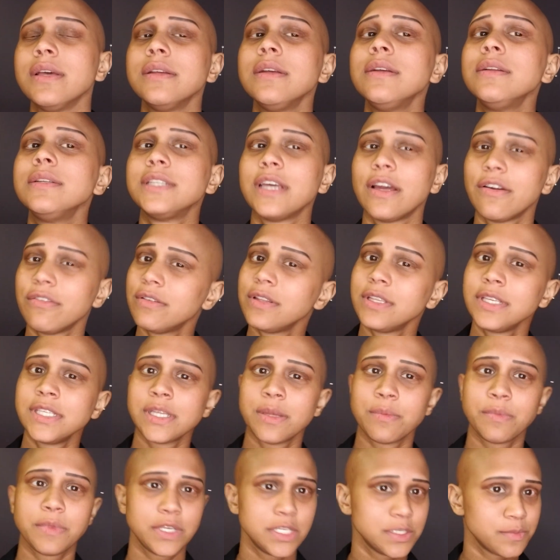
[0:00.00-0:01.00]
definitely
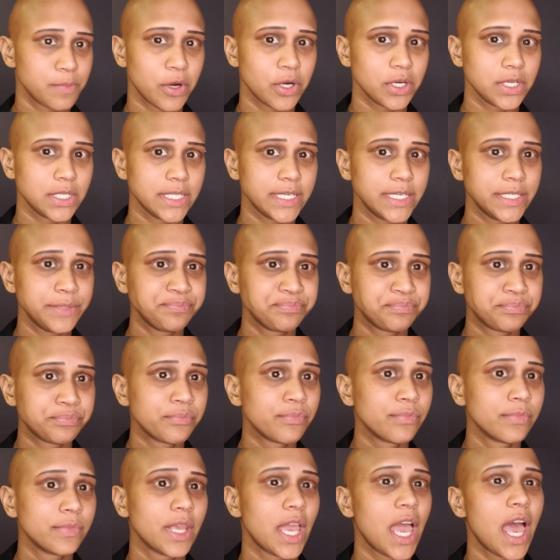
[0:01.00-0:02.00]
something sparkly.
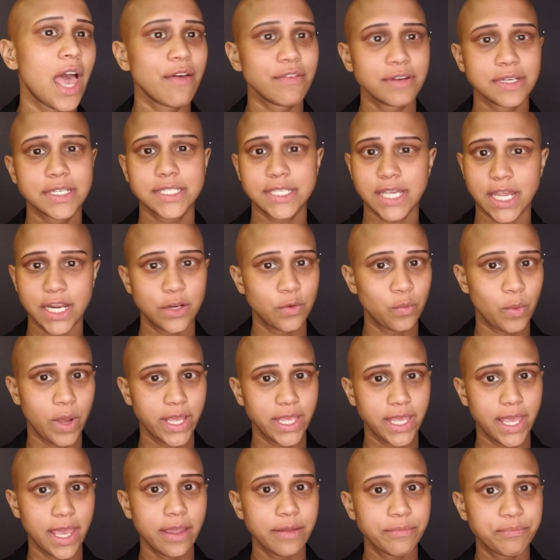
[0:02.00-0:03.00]
Haven't decided what
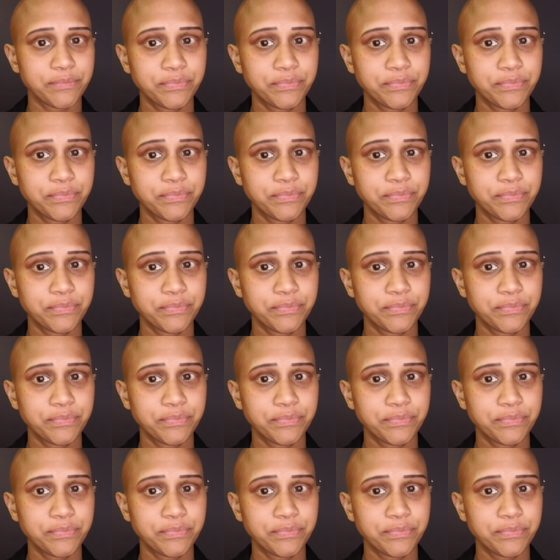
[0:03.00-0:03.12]
yet.